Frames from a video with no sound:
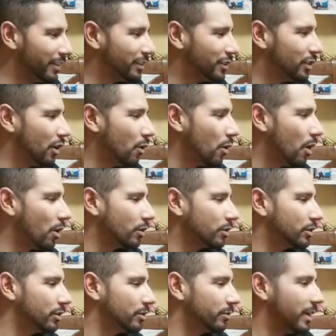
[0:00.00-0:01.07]
It's so
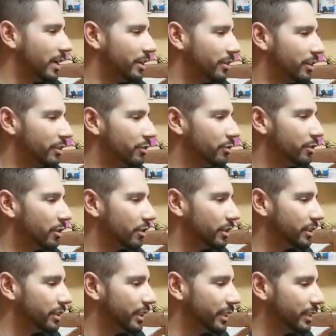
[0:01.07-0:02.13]
awesome, right? You can use all
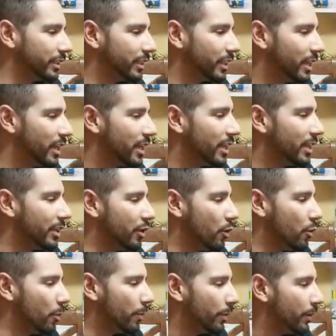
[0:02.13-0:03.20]
these things.
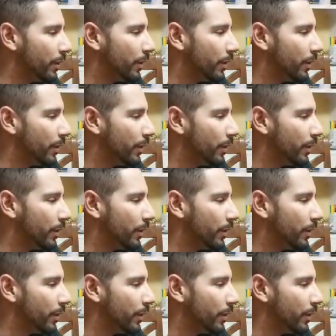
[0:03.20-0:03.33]
Nope.